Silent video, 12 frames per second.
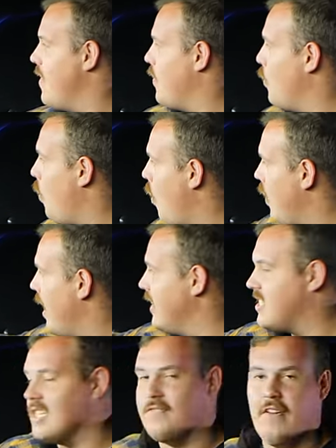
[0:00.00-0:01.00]
The water
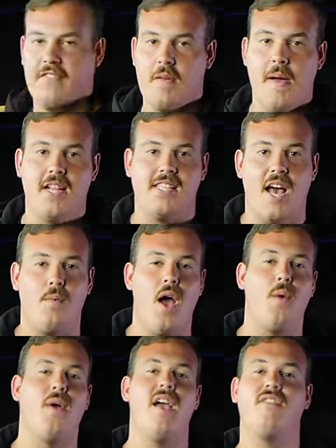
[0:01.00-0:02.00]
is just 50 metres that
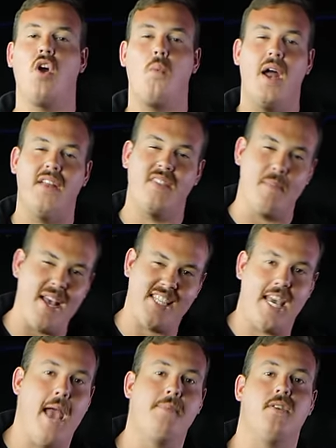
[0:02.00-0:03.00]
way. We have got one of the best
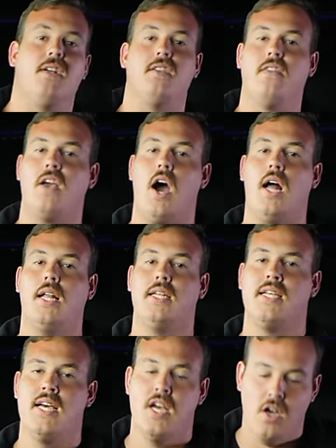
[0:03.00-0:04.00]
campsites on the
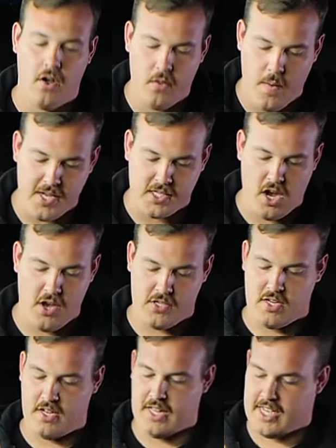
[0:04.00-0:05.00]
island, on the west coast at